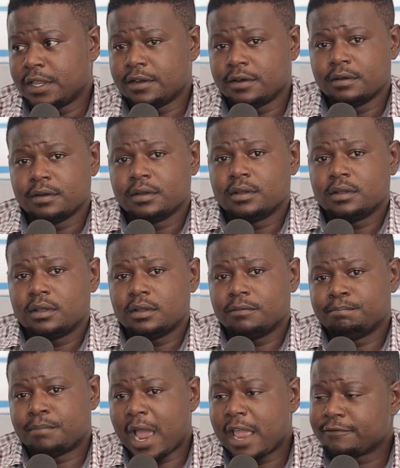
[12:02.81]
Then
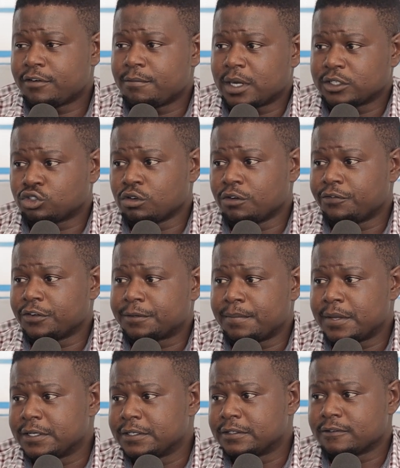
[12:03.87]
buying for myself, it
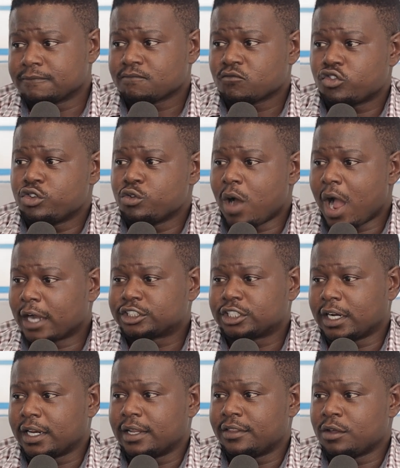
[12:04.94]
means you are
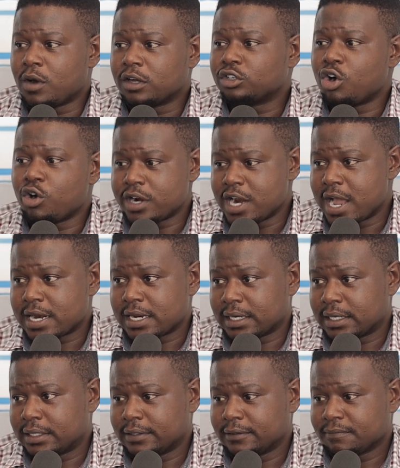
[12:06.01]
actually the one
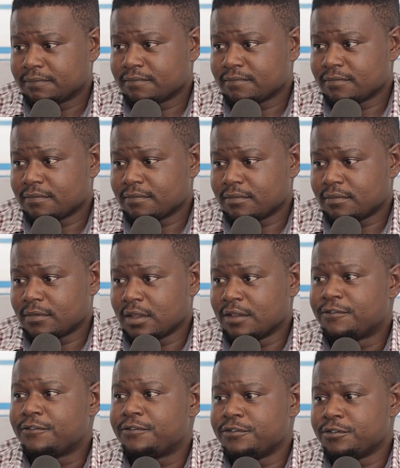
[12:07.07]
ordering.
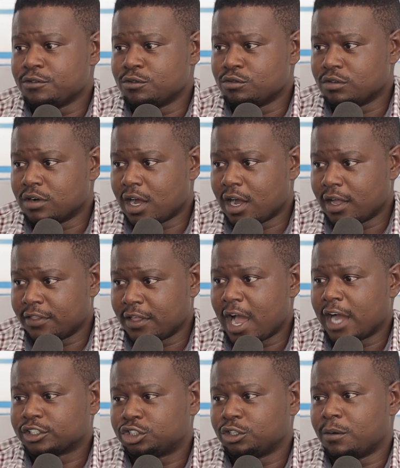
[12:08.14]
If you, the
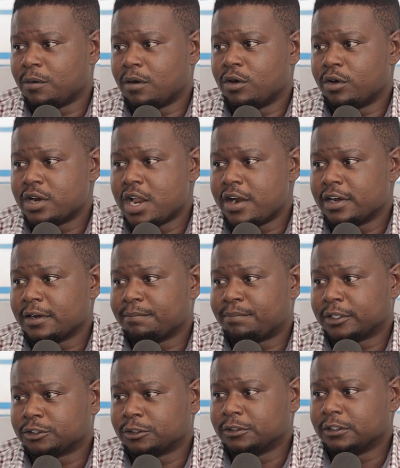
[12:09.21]
actual ordering
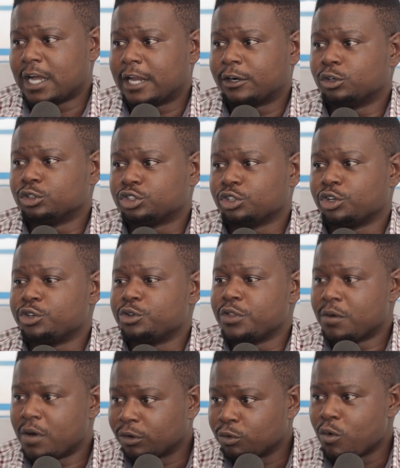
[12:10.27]
person, and also you
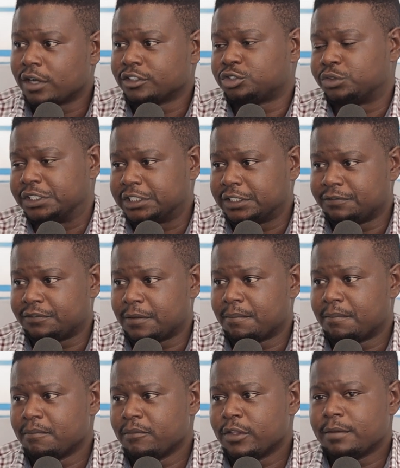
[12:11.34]
the one who wants to receive them.
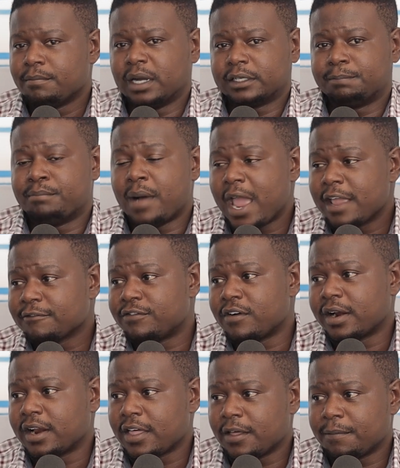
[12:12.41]
But buying
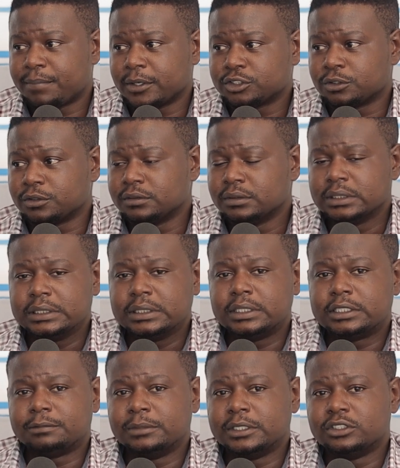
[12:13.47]
for another person,
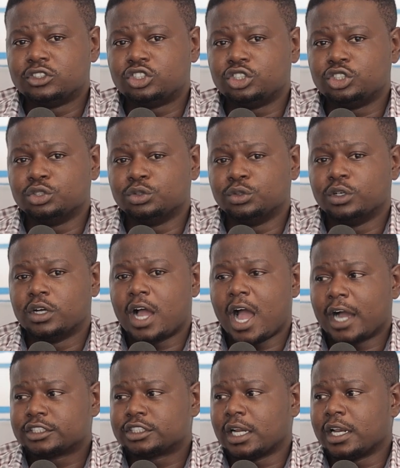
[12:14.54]
it means you
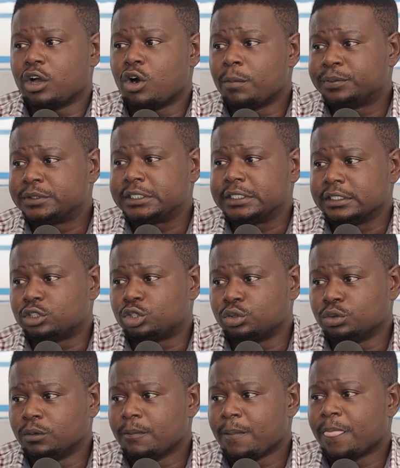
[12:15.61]
actually opting
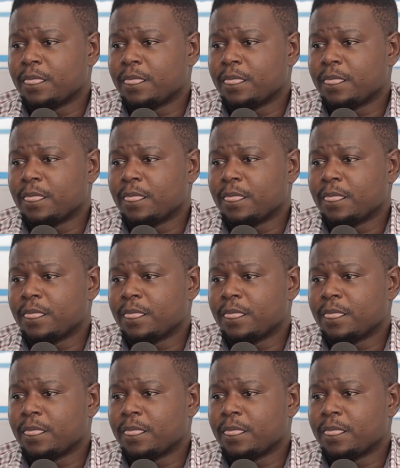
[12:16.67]
to